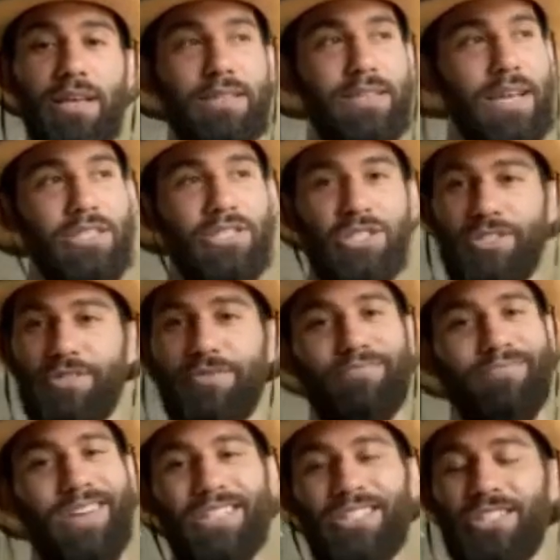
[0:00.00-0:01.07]
is I just
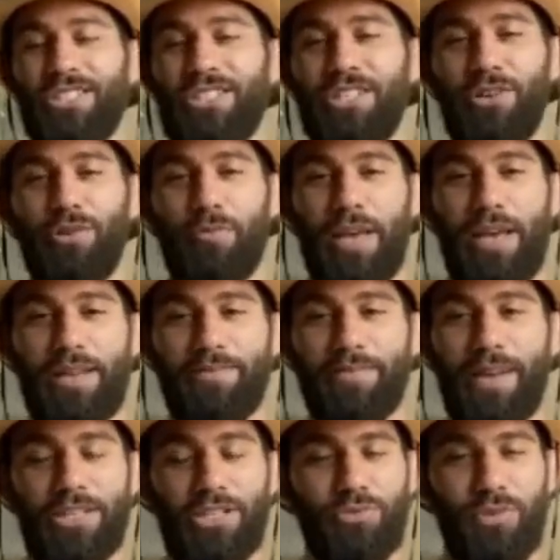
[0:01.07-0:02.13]
chill, man.
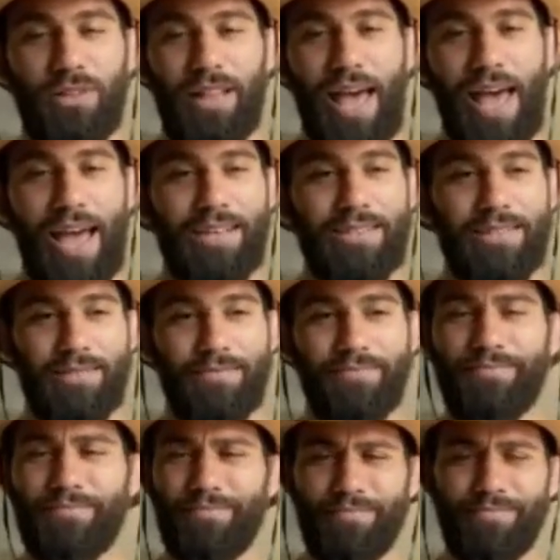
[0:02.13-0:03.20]
I just relax, and
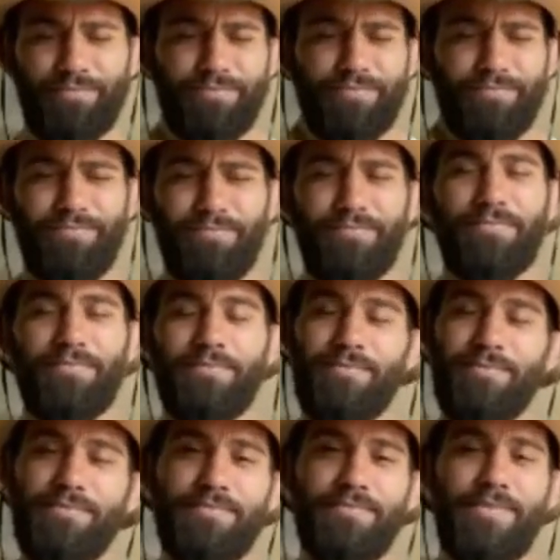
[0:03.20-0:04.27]

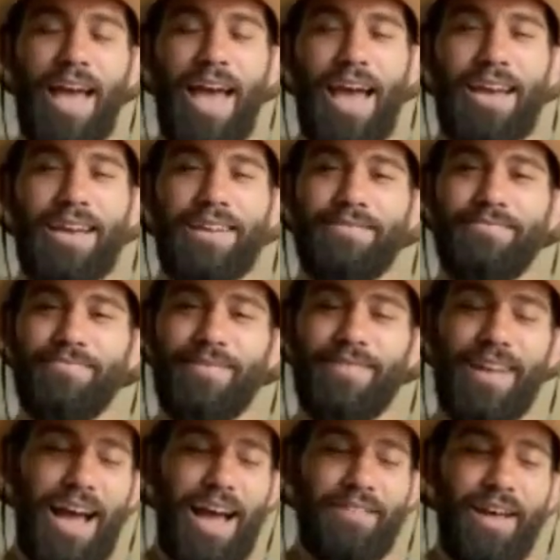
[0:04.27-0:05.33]
hey,
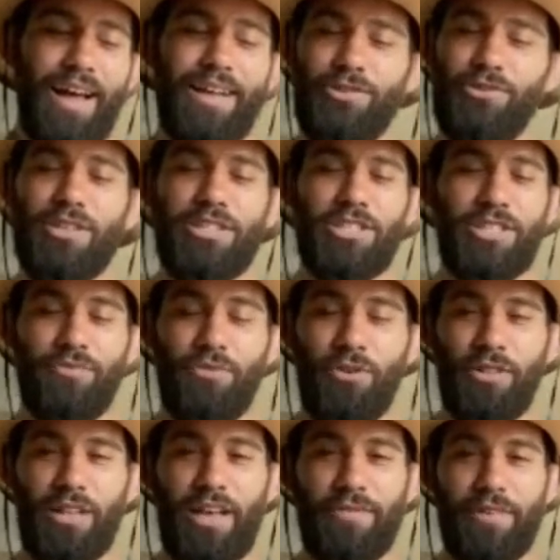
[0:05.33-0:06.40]
I do this shit for a
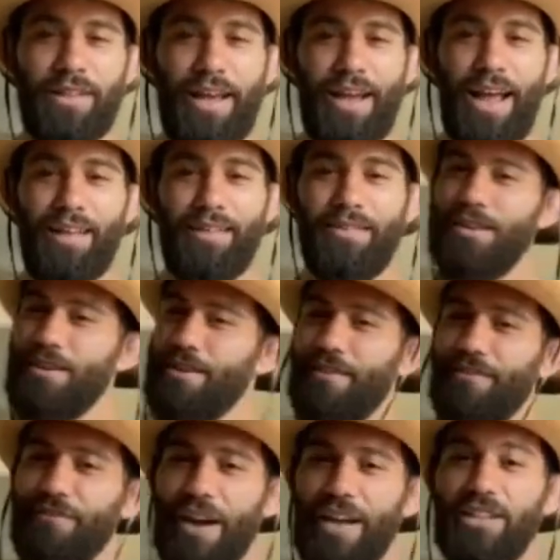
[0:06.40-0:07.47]
living. Like
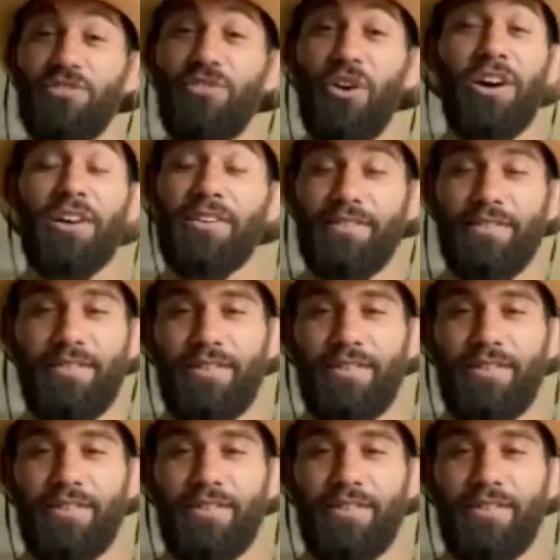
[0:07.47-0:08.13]
fighting's fun.